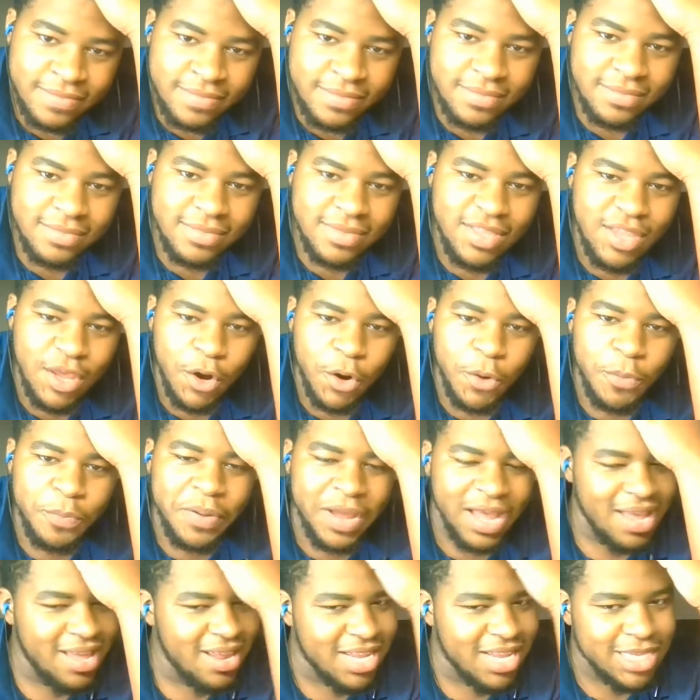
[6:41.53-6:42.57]
Your
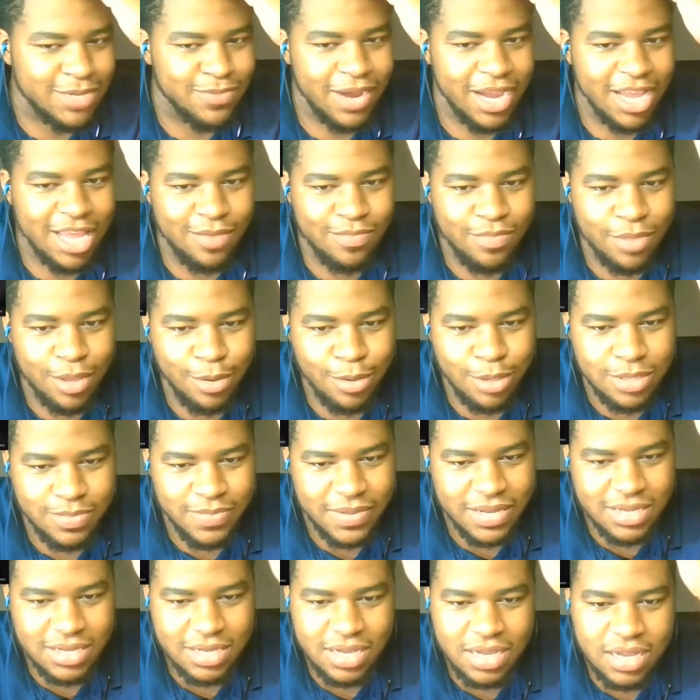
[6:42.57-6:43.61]
pain is my
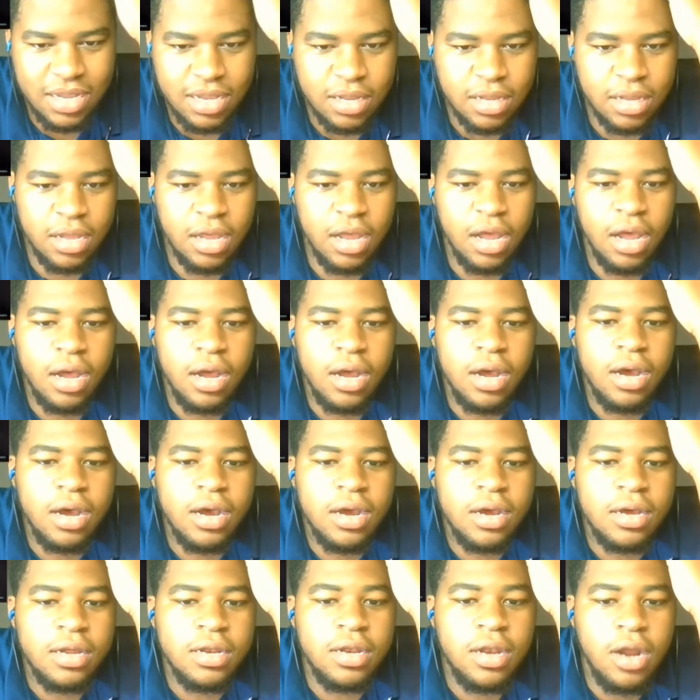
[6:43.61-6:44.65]
amusement.
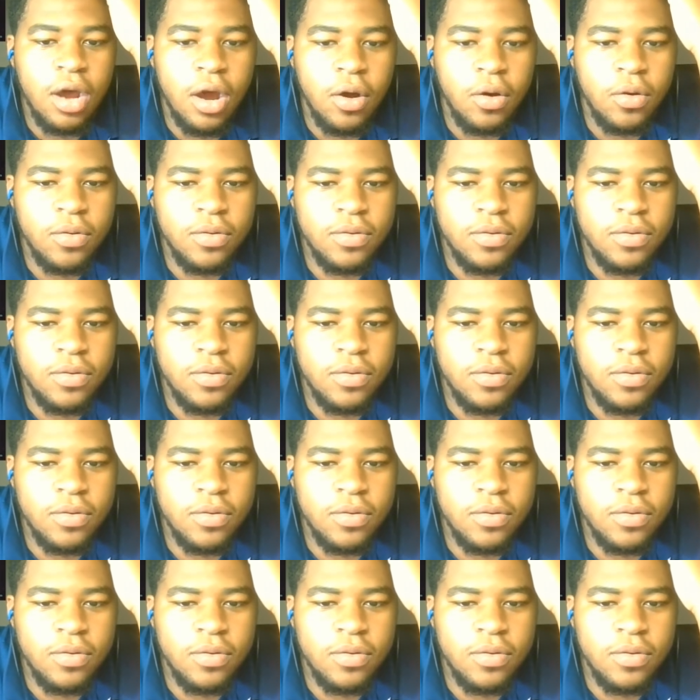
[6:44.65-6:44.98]
No.